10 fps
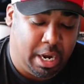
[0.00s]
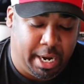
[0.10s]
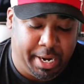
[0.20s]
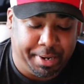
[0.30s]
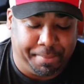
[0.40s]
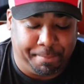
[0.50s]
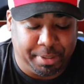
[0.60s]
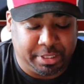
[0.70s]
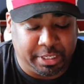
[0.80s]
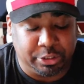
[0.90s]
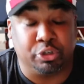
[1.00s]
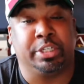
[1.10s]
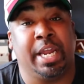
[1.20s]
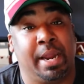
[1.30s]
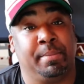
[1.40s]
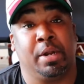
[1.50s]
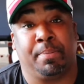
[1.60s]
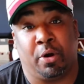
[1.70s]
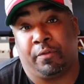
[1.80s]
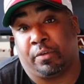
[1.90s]
But these are damn near
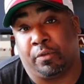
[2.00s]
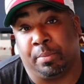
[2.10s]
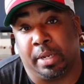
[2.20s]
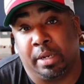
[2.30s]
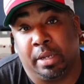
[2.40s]
perfect for me.